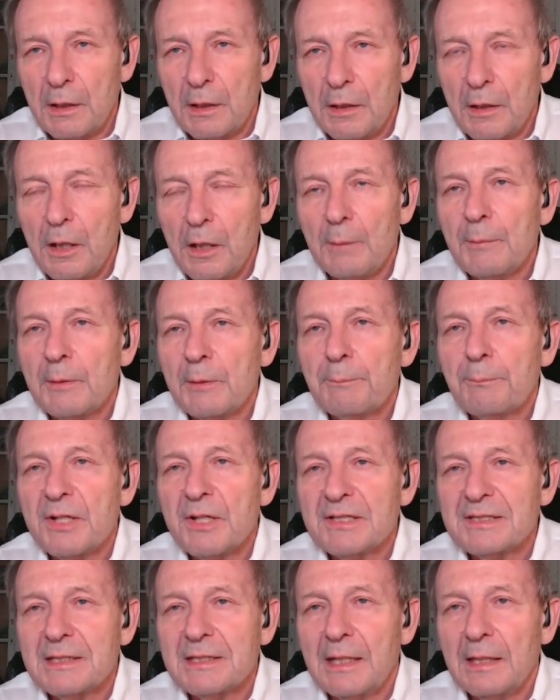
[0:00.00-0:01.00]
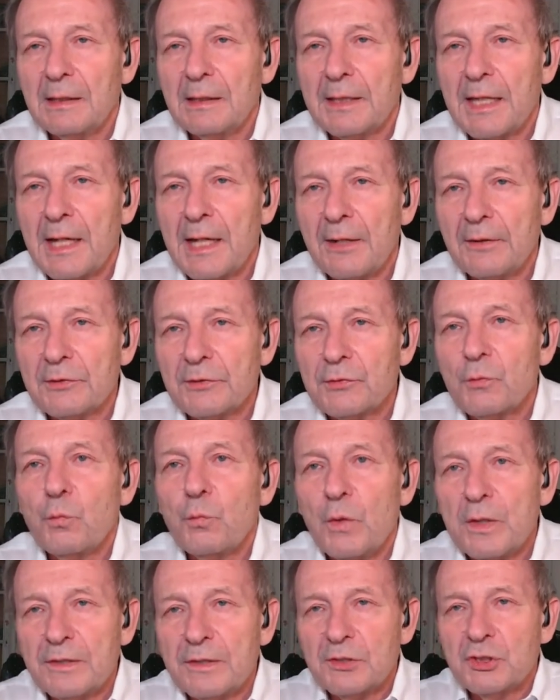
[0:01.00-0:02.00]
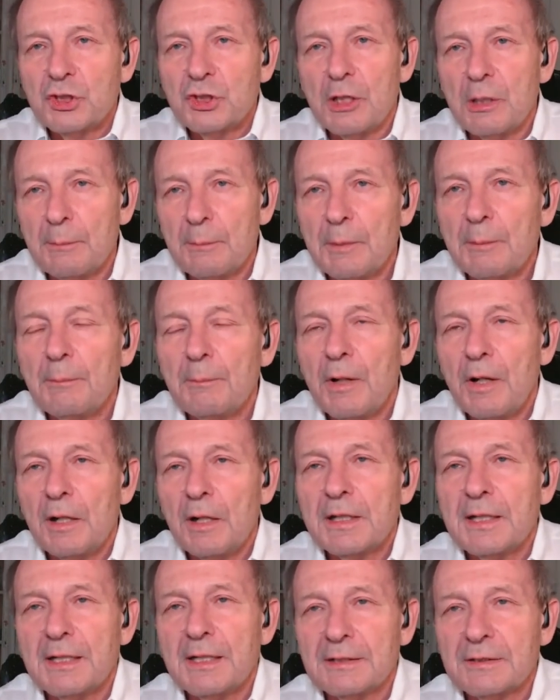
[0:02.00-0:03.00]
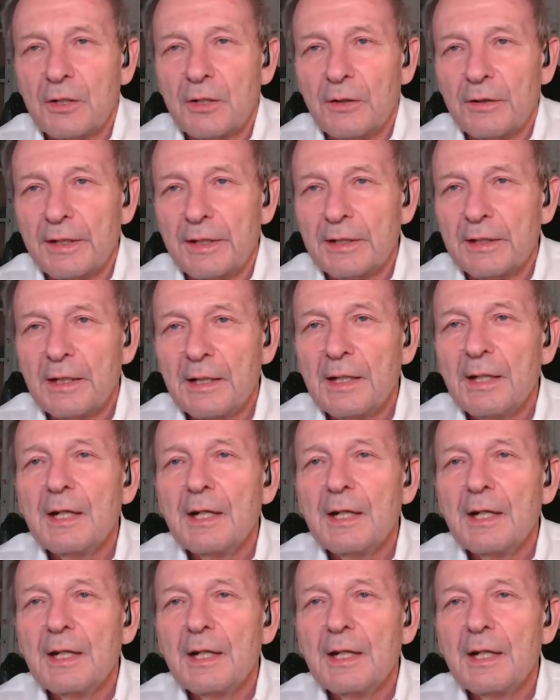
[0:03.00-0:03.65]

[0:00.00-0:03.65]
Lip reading: armored personnel carriers with German markings on it,